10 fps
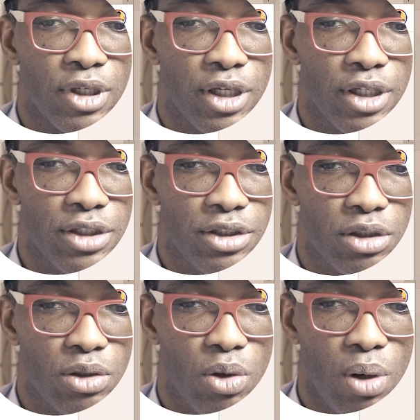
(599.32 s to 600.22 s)
is
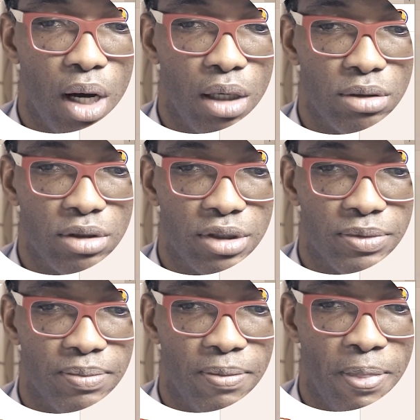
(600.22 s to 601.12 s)
you go out
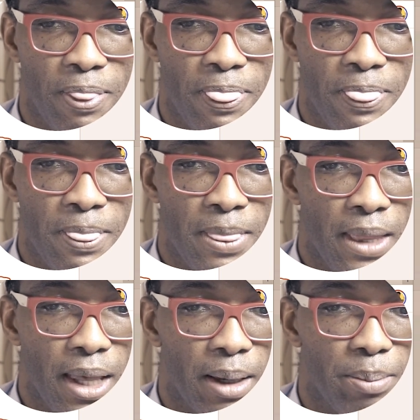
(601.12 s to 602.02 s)

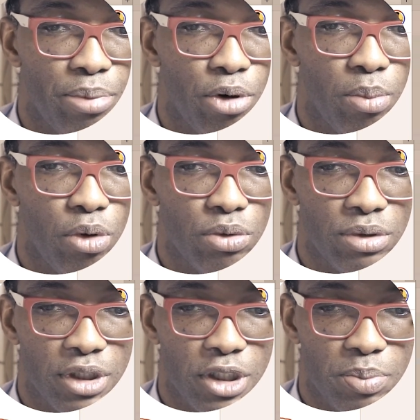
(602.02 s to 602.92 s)
and
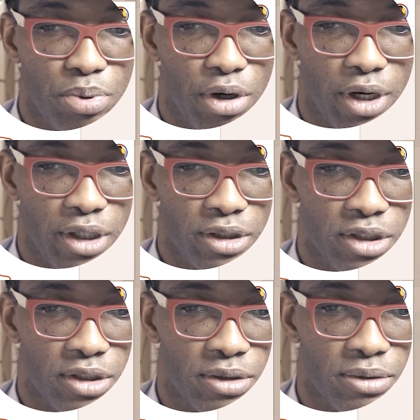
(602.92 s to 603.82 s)
promote this product